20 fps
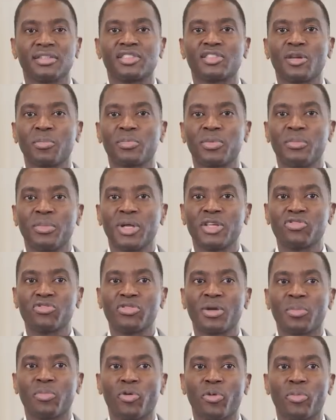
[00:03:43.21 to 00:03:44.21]
the
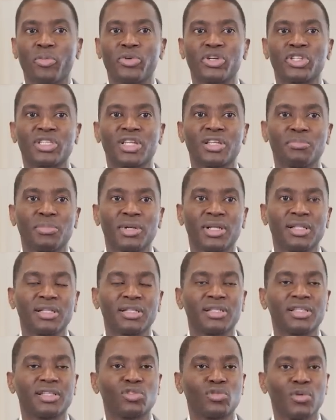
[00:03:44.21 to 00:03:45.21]
Supplementary Appropriation
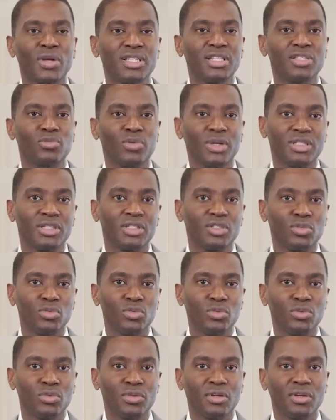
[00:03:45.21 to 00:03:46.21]
Bill
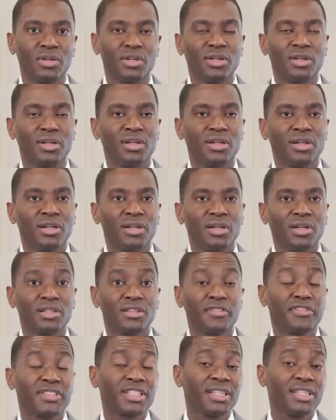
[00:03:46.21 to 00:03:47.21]
2022
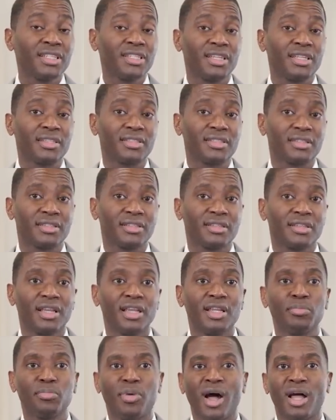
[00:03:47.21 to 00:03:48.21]
to facilitate,
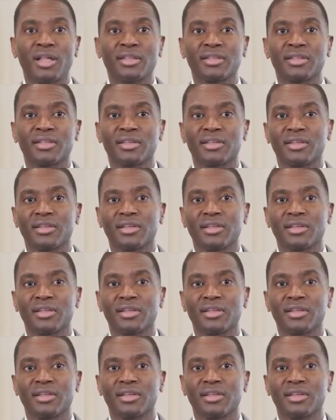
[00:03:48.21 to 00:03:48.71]
in part,